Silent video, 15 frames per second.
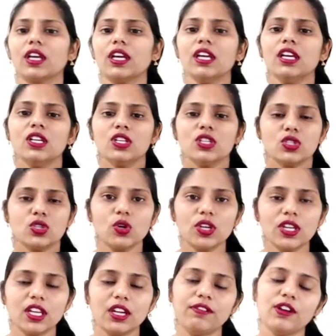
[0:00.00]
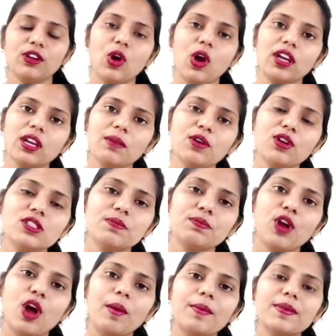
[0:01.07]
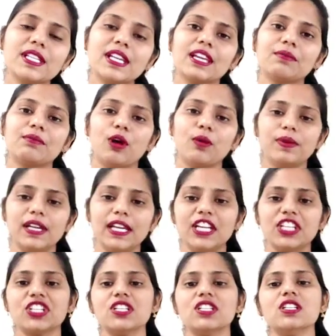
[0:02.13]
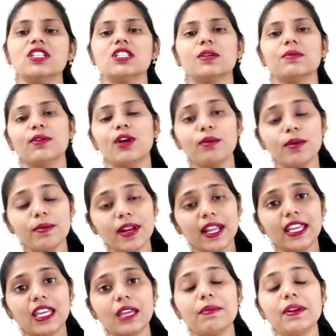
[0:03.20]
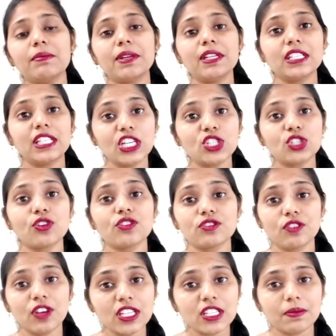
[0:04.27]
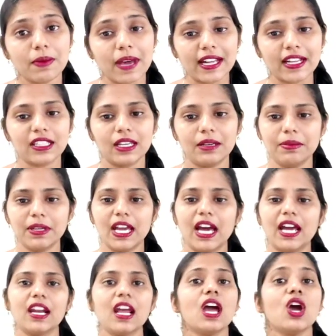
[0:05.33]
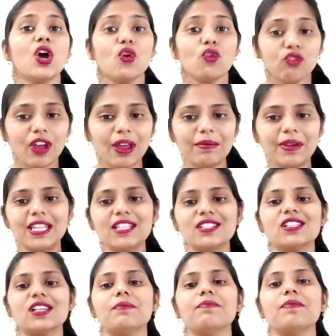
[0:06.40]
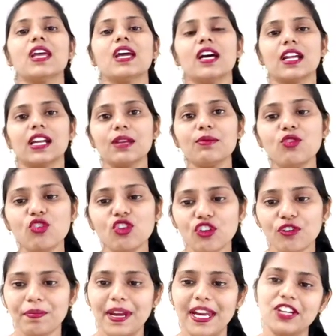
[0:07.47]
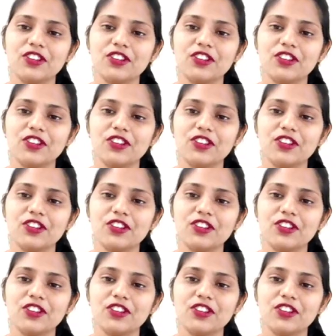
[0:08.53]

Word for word: okay so here if you're talking about some problems like population some problem like implementation of swachh bharat abhiyan feminism removal of